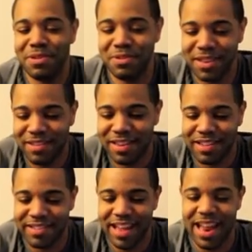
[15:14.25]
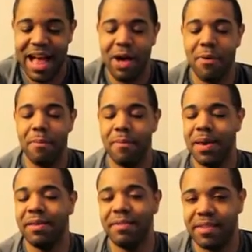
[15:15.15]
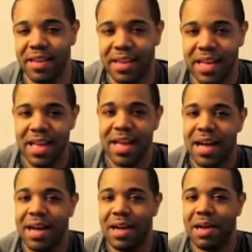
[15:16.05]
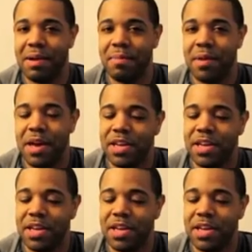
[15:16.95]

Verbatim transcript: you need to understand how amazing um,